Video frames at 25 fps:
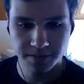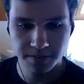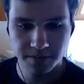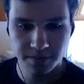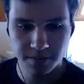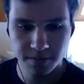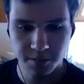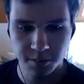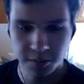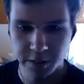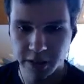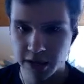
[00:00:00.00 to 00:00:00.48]

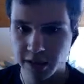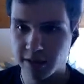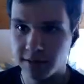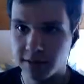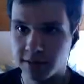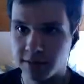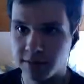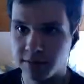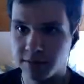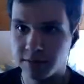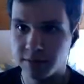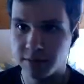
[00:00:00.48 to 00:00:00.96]

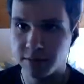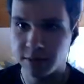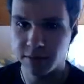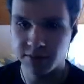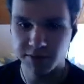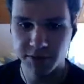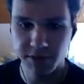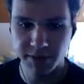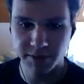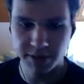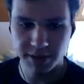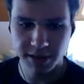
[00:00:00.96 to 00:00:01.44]
Well, the
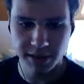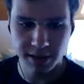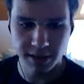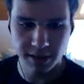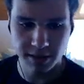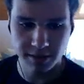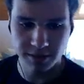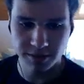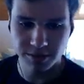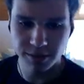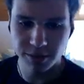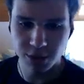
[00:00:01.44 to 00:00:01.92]

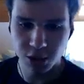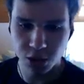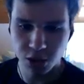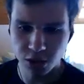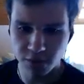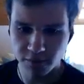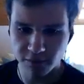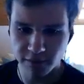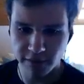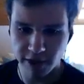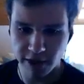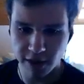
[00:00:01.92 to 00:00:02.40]
invisibility
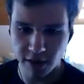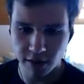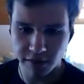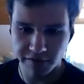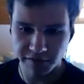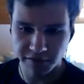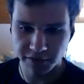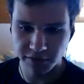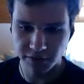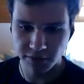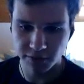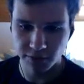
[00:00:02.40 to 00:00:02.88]
should wear
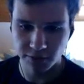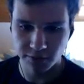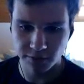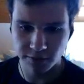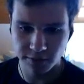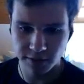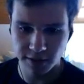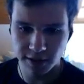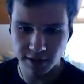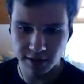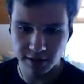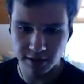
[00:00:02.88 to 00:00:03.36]
off soon,
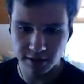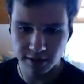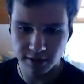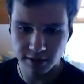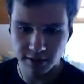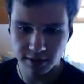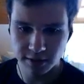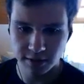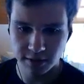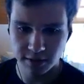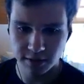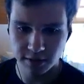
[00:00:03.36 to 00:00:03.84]
right?
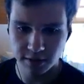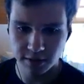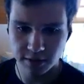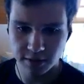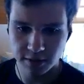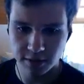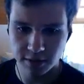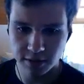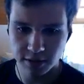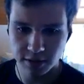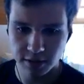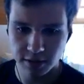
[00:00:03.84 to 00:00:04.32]

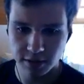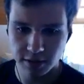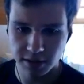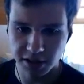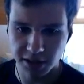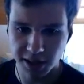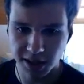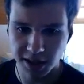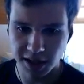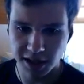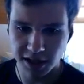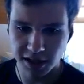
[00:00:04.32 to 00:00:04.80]

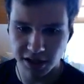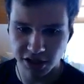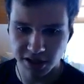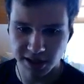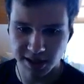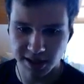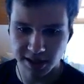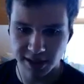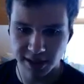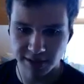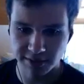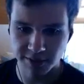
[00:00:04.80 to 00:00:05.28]
Like, she can't
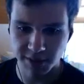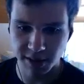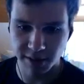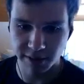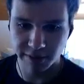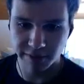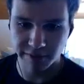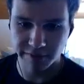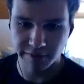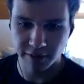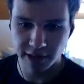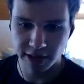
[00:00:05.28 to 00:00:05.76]
just stay
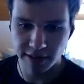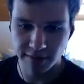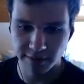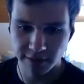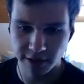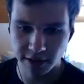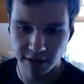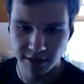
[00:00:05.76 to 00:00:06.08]
invisible forever.